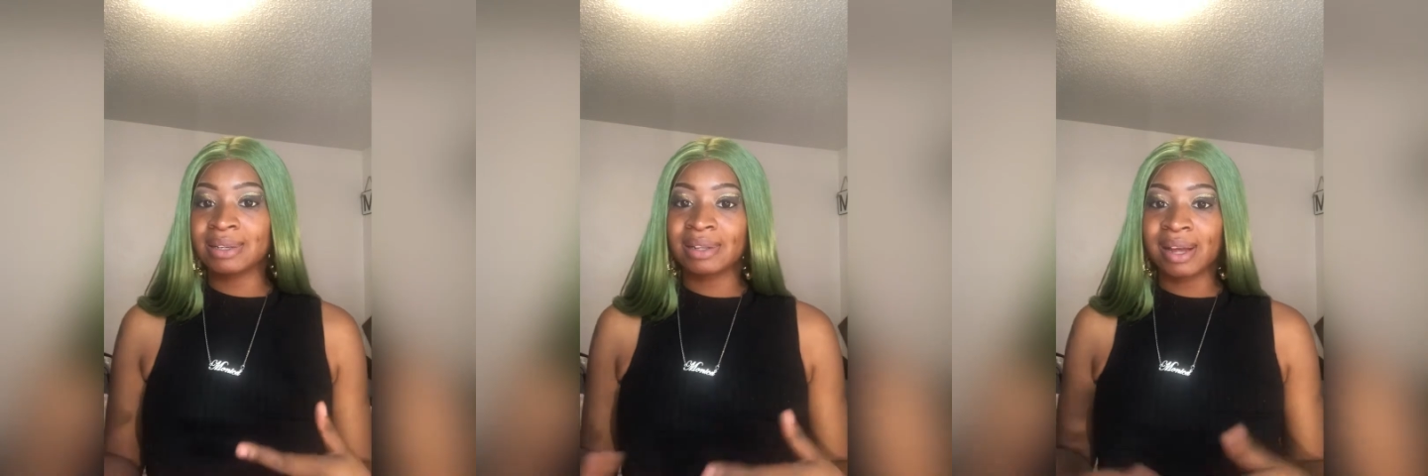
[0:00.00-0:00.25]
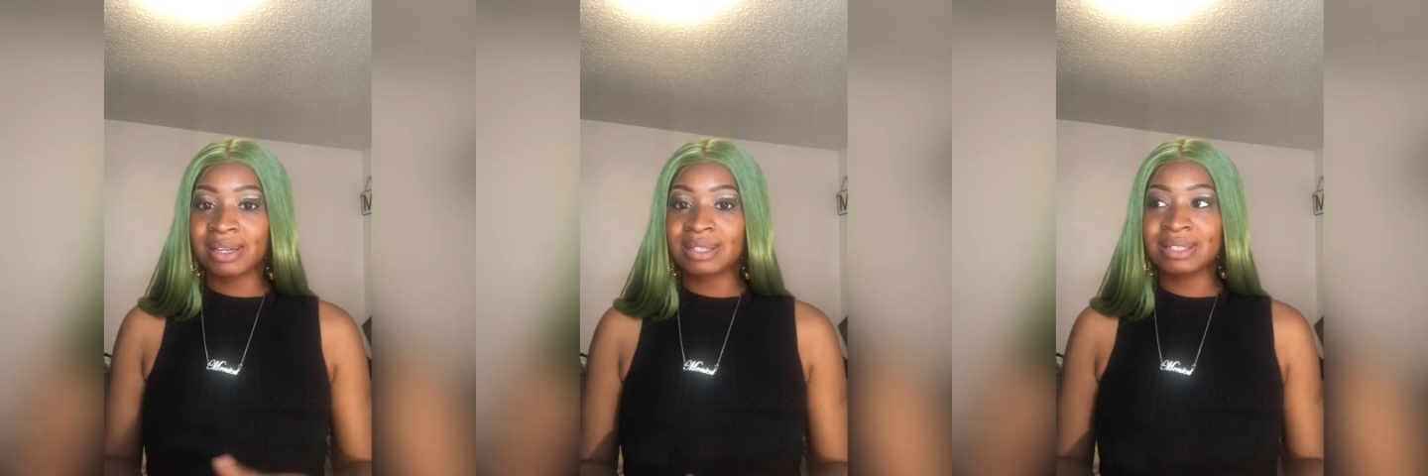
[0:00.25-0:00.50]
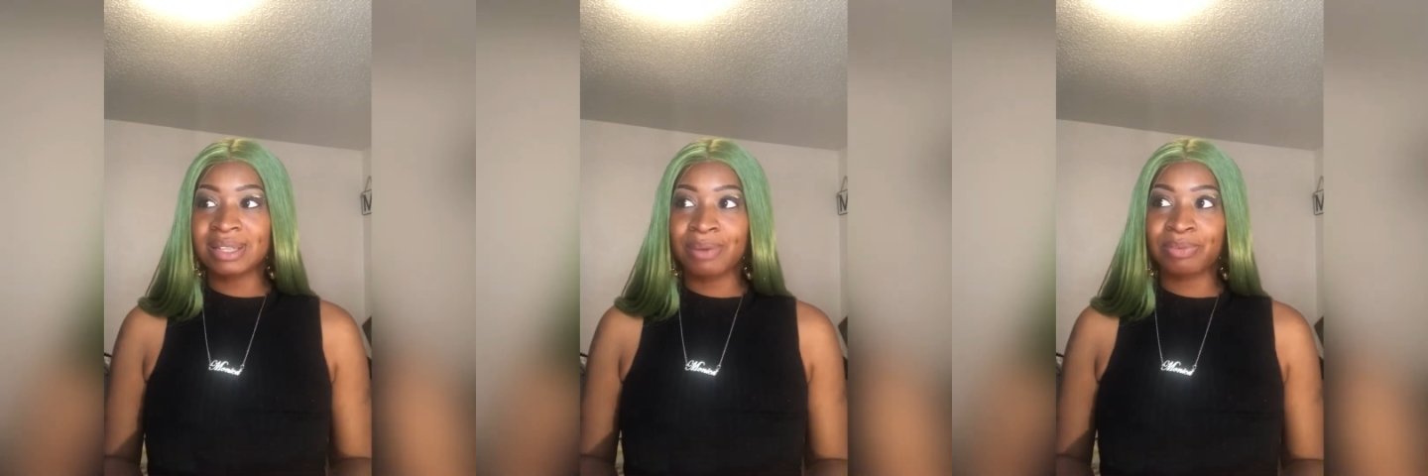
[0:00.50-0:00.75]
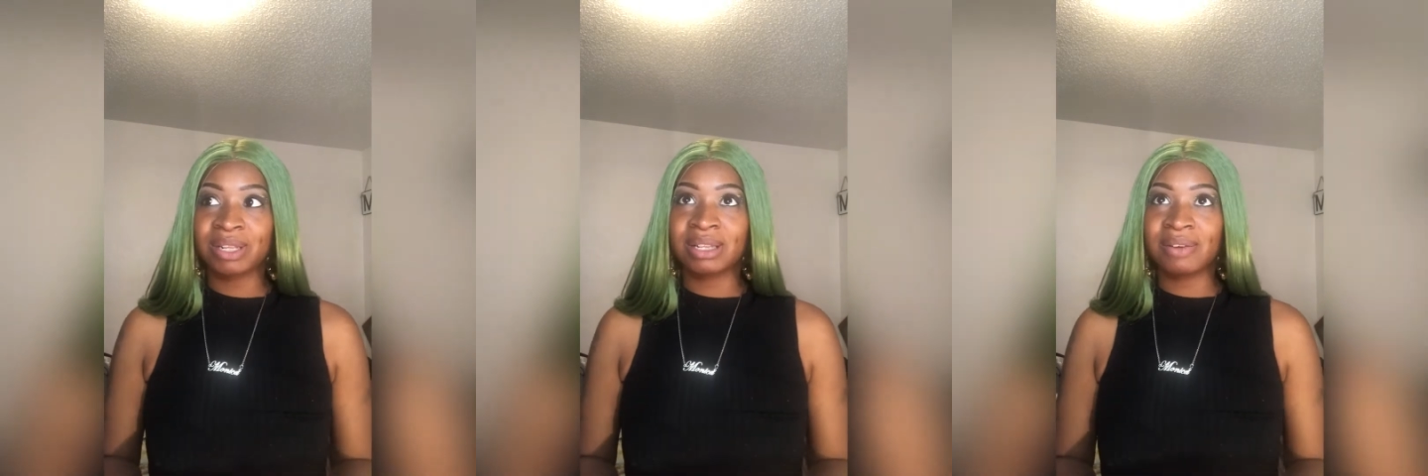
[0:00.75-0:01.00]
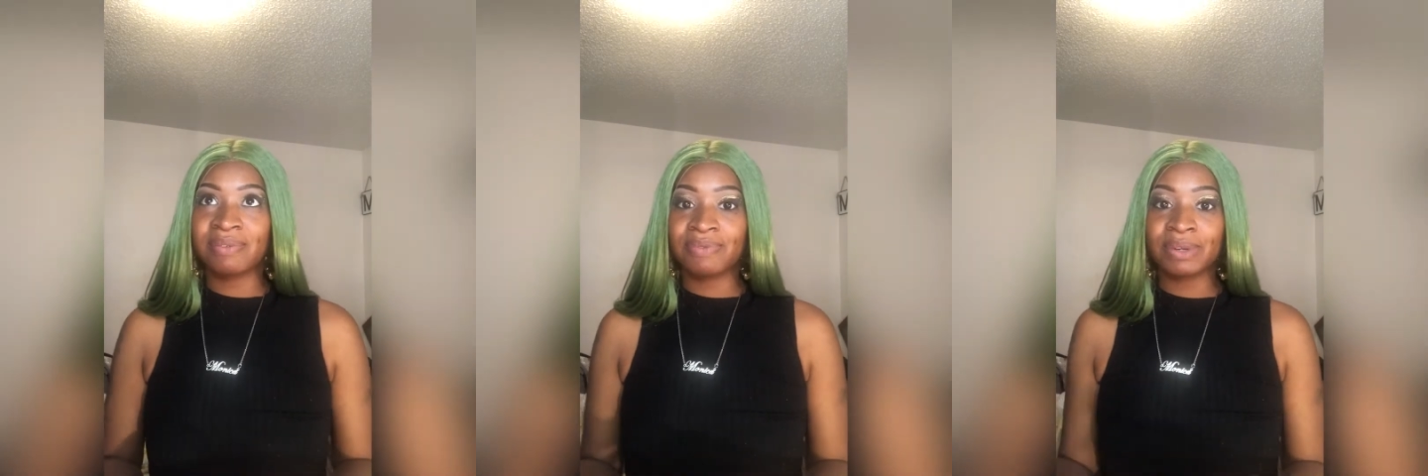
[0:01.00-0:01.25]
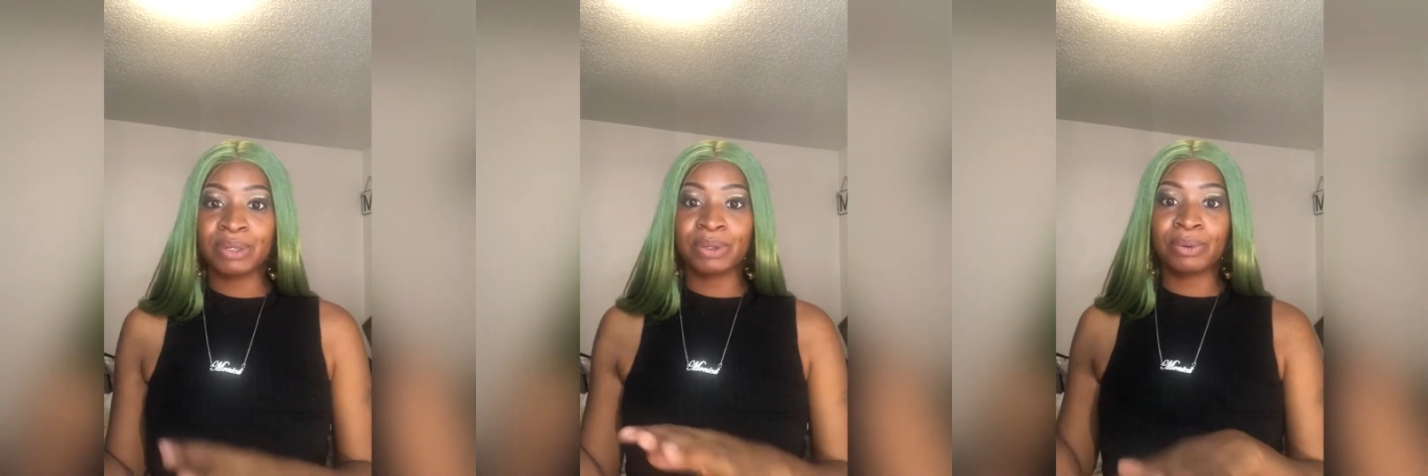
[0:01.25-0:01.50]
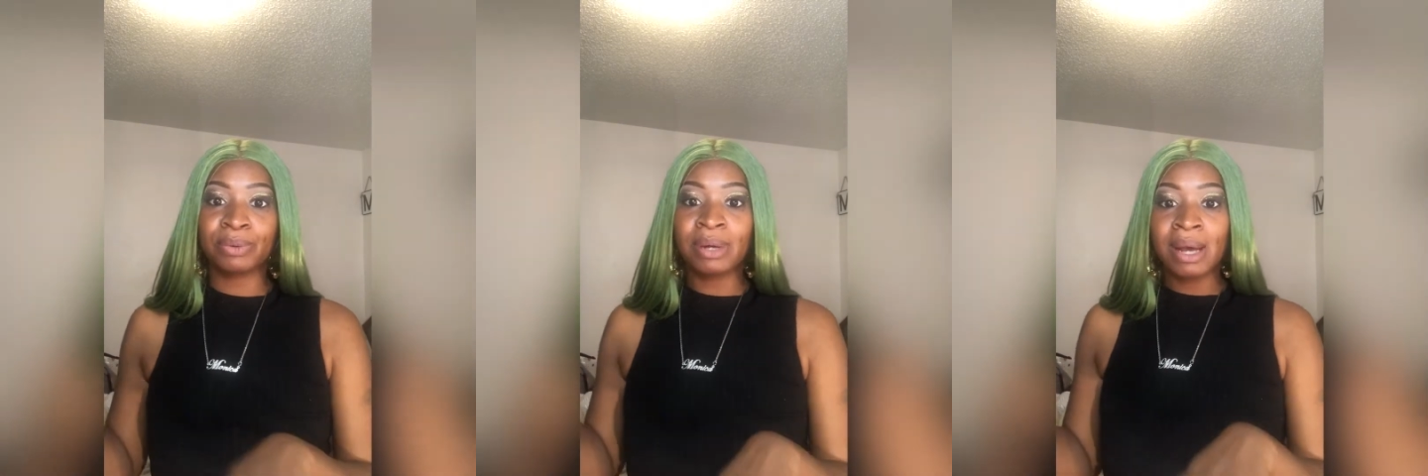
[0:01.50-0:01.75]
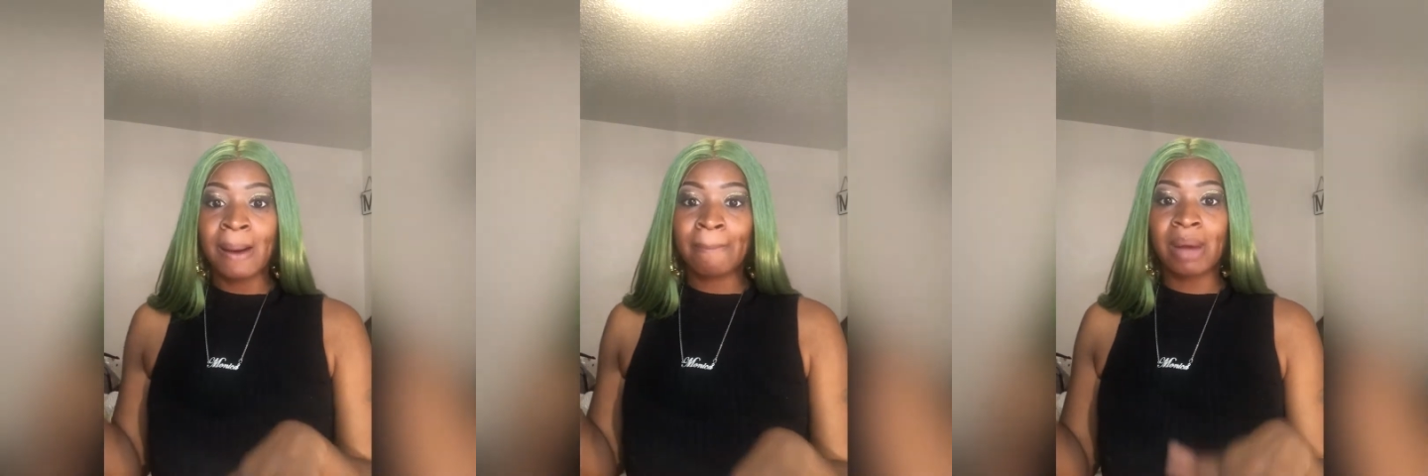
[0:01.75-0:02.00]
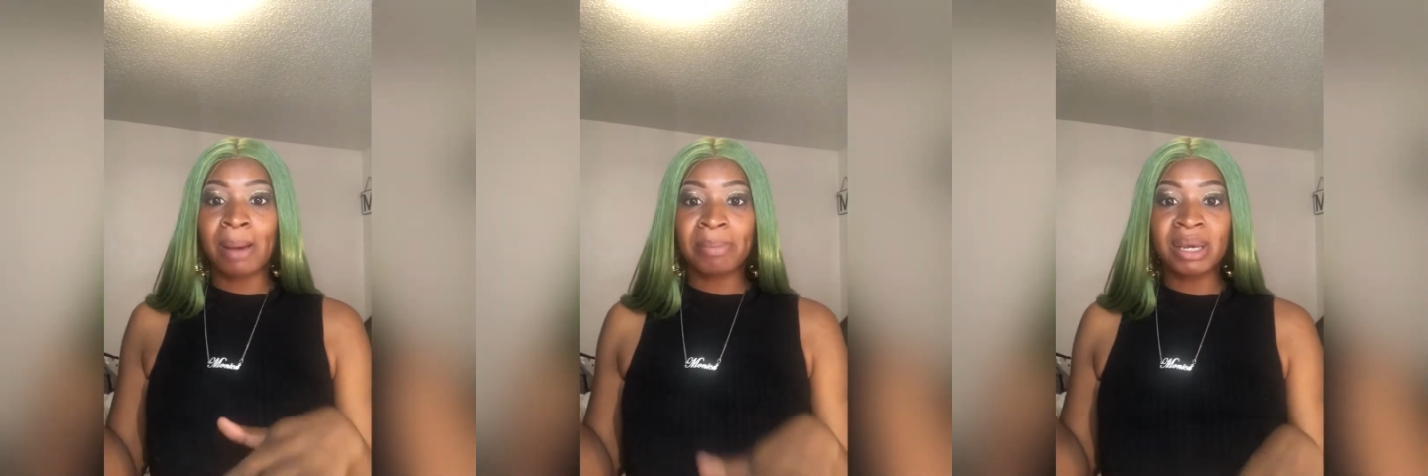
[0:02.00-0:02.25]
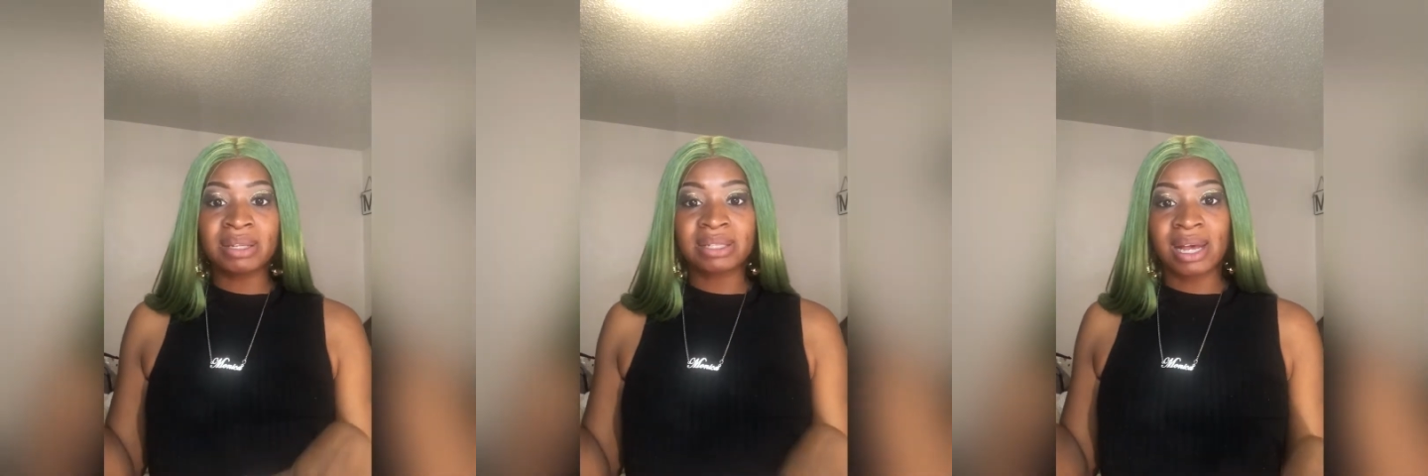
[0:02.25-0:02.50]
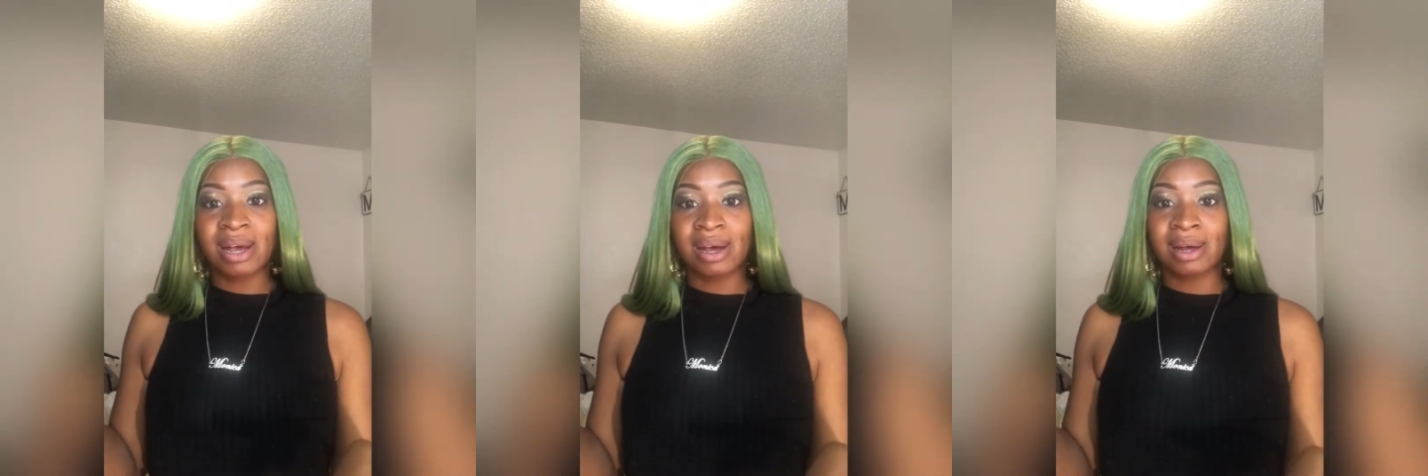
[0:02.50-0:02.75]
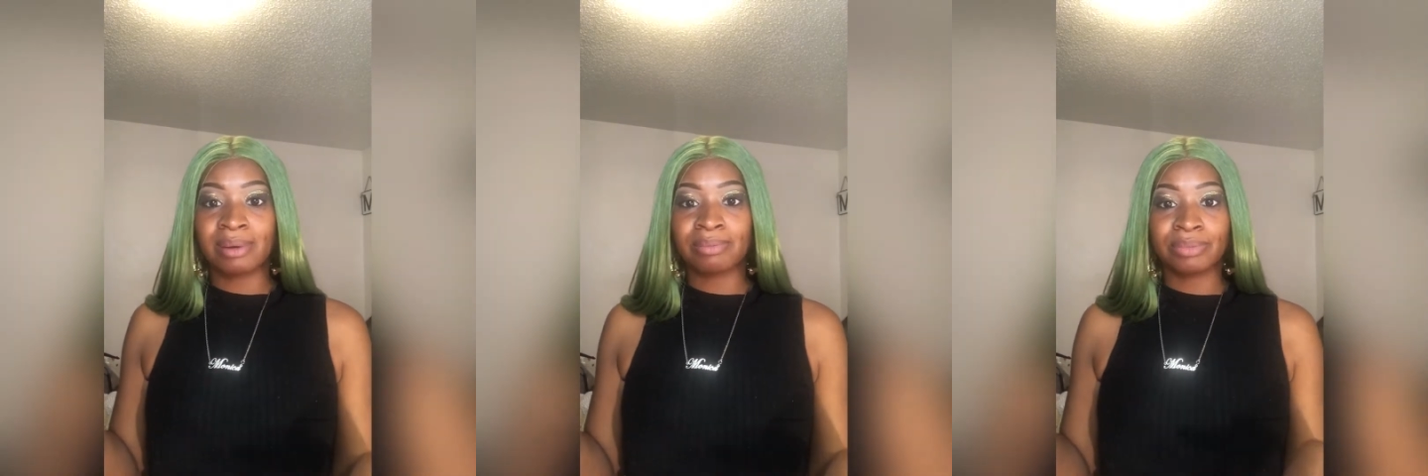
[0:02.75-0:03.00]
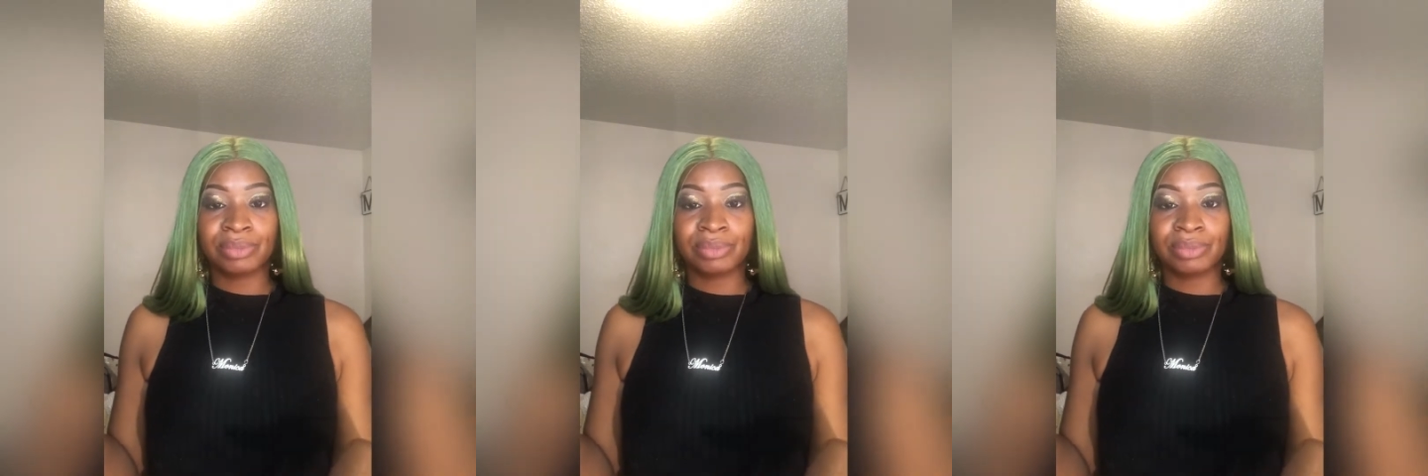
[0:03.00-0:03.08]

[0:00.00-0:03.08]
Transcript: Like, it's something that fills my me time.